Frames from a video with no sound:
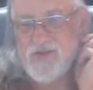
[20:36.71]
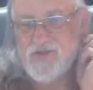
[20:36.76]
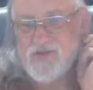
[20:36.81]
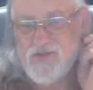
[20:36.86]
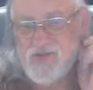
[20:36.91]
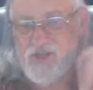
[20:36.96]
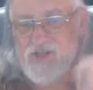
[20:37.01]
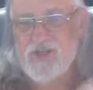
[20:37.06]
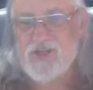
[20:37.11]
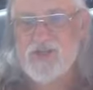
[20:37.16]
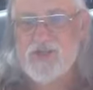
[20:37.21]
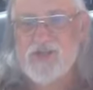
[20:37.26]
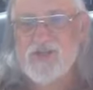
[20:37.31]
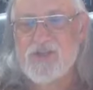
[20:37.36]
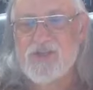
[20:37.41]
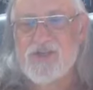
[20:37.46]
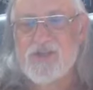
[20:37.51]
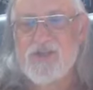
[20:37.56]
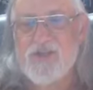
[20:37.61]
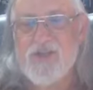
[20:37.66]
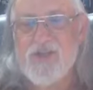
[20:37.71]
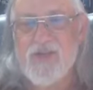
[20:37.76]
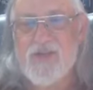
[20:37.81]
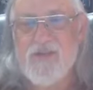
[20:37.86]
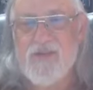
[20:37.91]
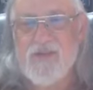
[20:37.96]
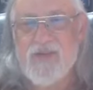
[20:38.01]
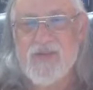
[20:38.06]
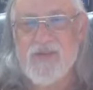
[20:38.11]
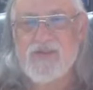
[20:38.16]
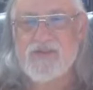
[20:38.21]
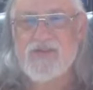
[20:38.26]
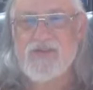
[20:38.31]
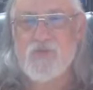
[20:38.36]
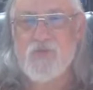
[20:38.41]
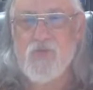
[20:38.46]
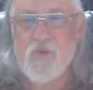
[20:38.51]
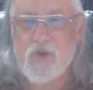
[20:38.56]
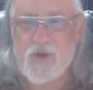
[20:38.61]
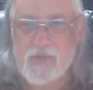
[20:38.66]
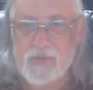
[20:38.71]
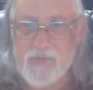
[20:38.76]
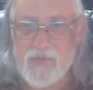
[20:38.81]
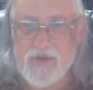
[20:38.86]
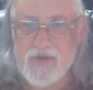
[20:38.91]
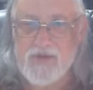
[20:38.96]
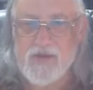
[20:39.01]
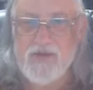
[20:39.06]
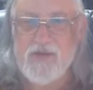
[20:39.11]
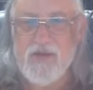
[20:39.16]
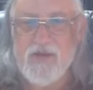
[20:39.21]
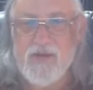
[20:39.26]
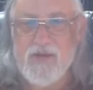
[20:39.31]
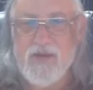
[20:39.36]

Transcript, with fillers: Jesus is the workman